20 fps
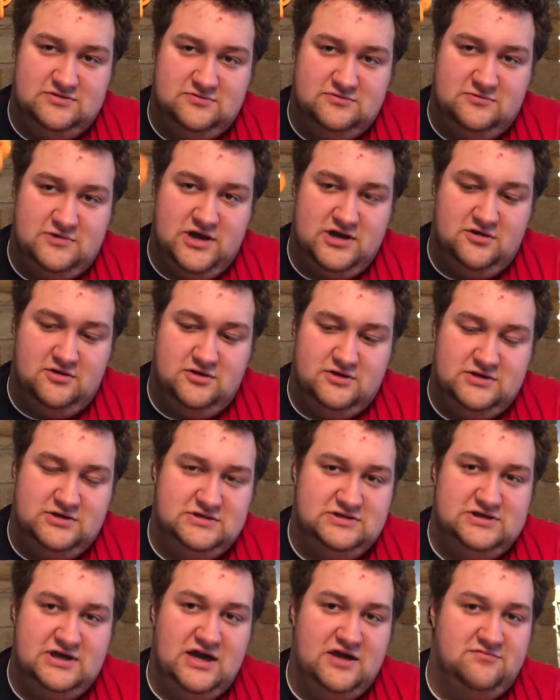right on the
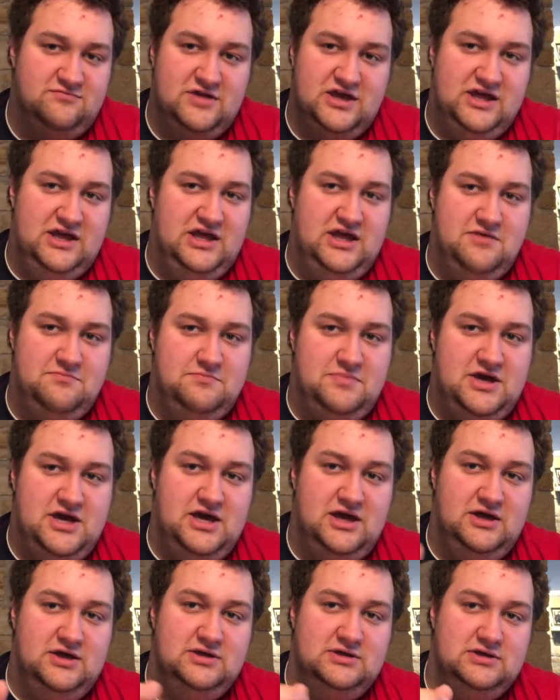side of my camp
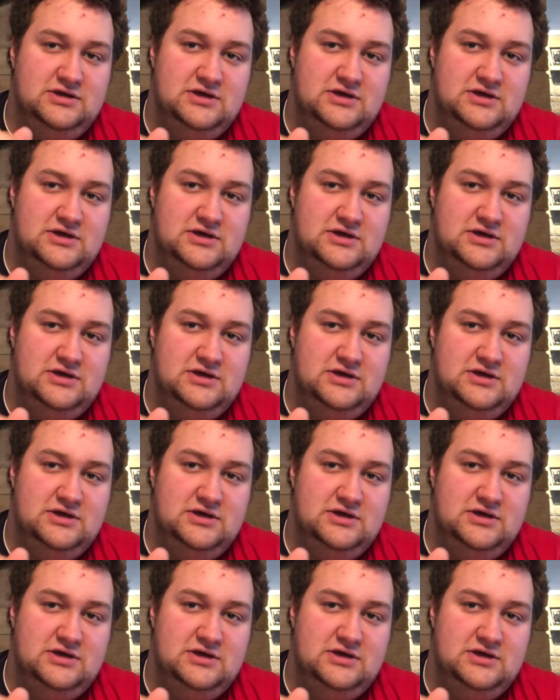bag.